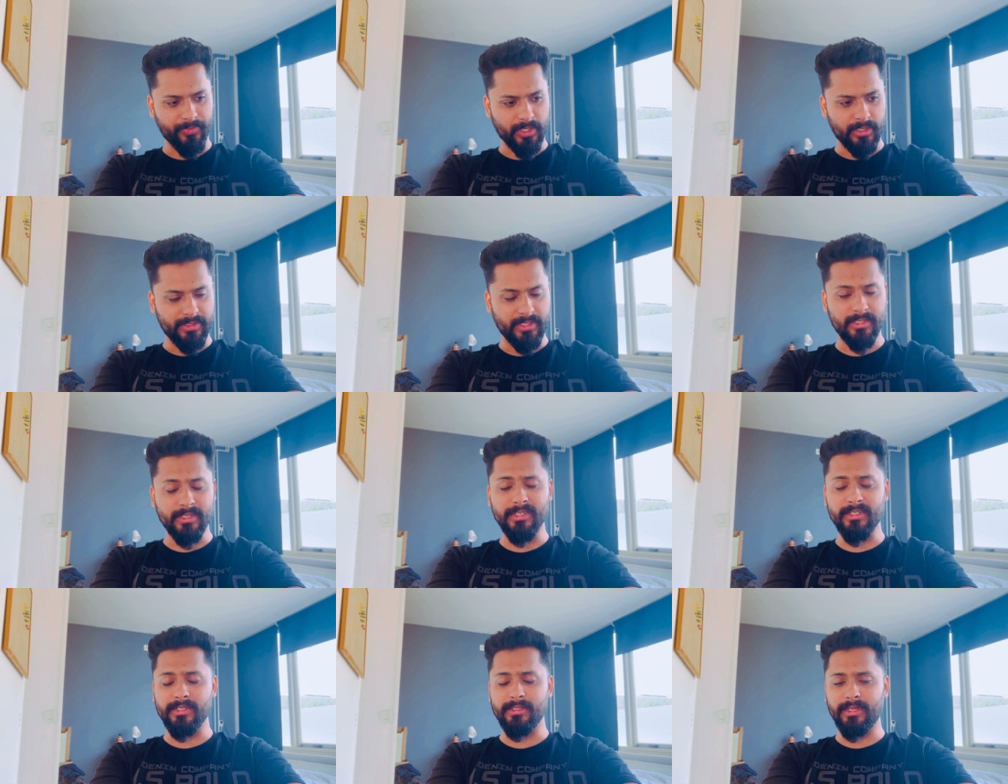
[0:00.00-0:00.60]

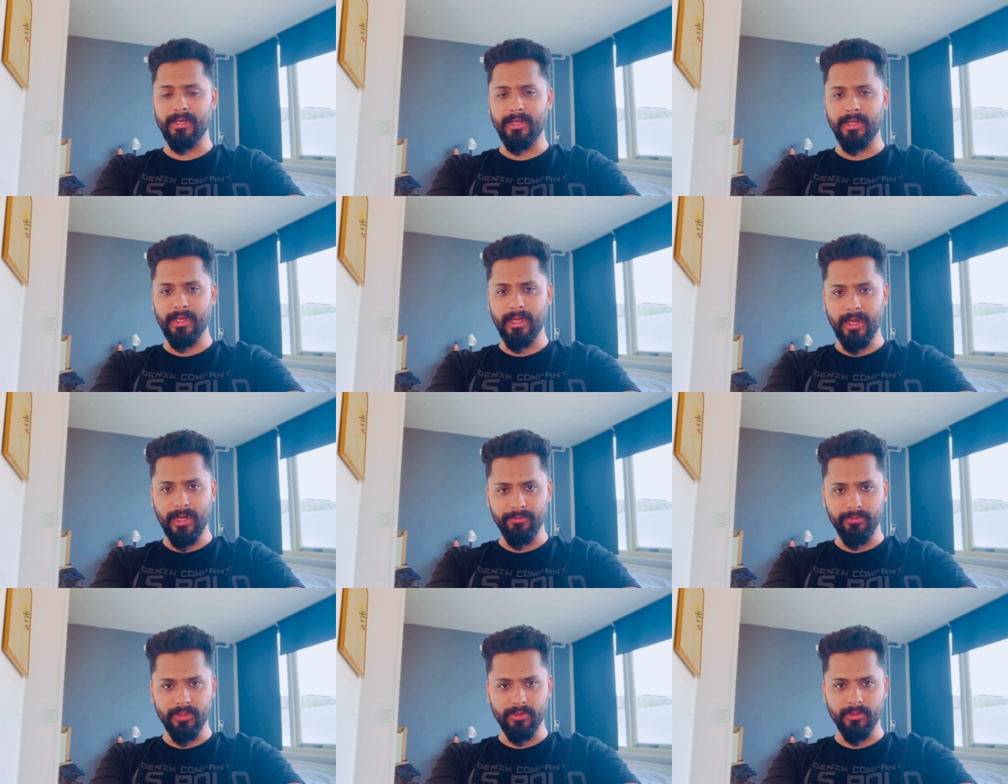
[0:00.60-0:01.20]
discussion that I
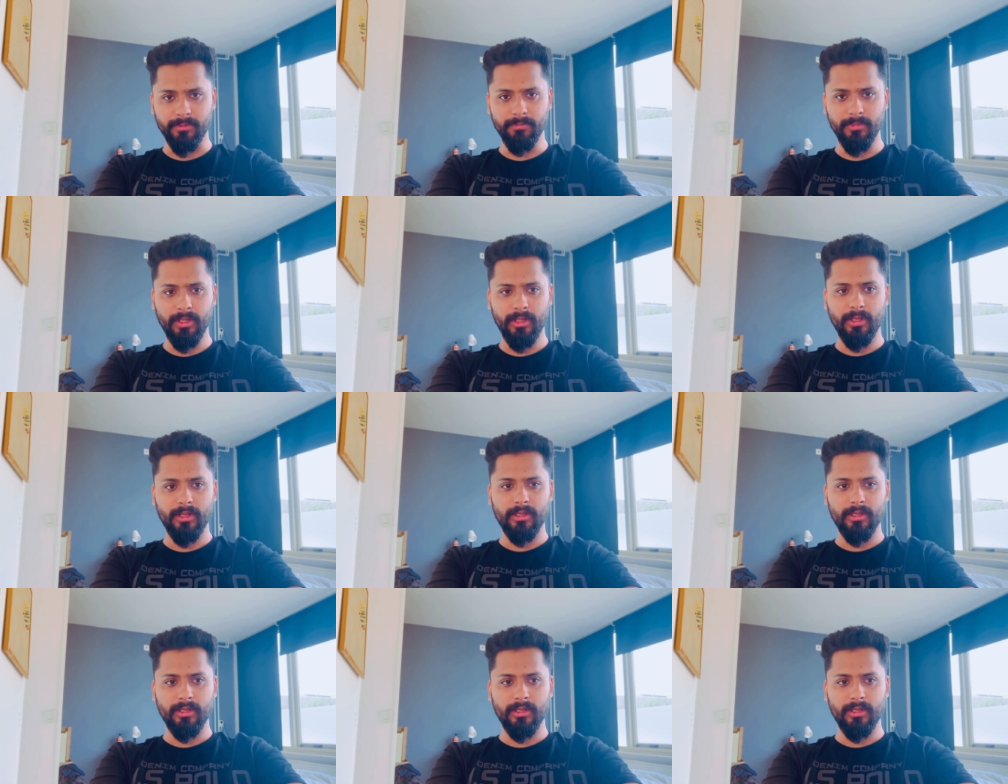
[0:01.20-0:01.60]
had with him,